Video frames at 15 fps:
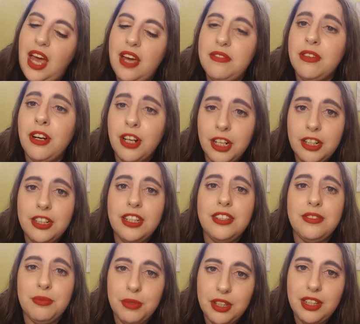I've heard
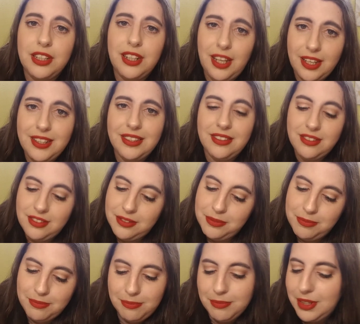it's really nice,
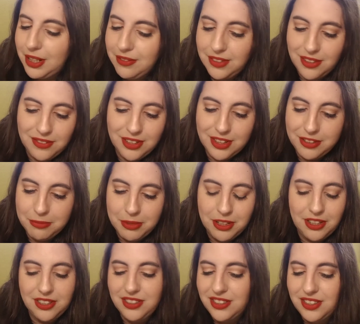but I've never
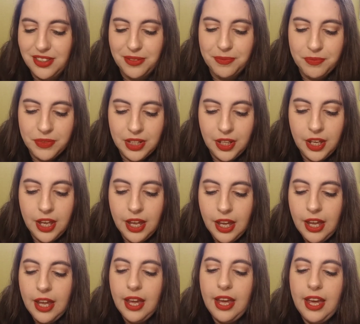experienced it.
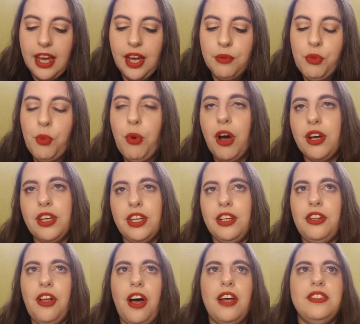Have a walk in
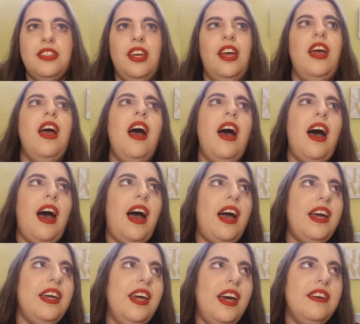closet.
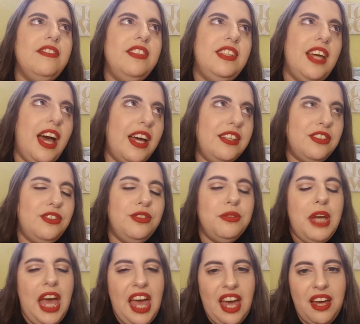I have yet to
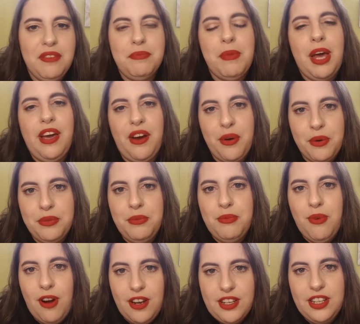have my own
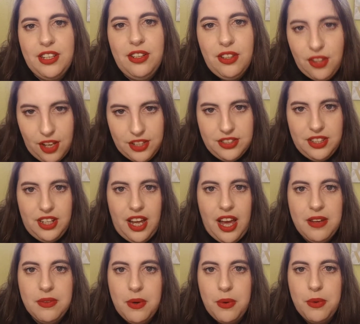walk in closet.
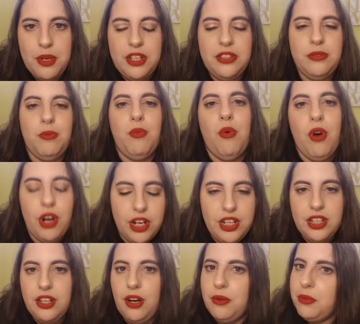I've always
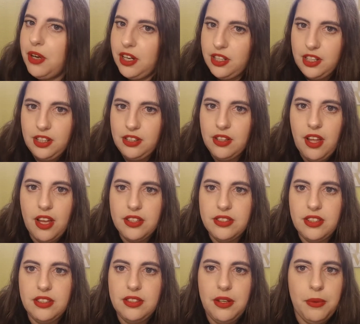wanted a walk in
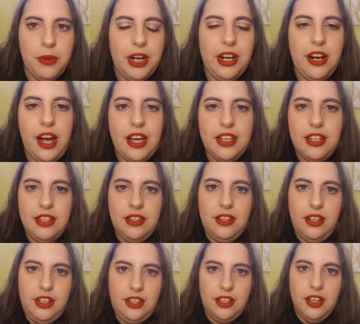closet to where I can,
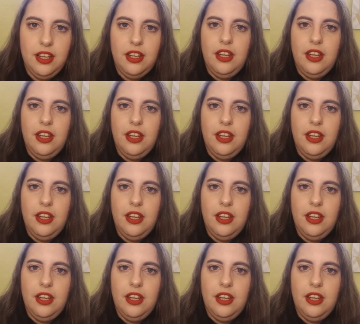like,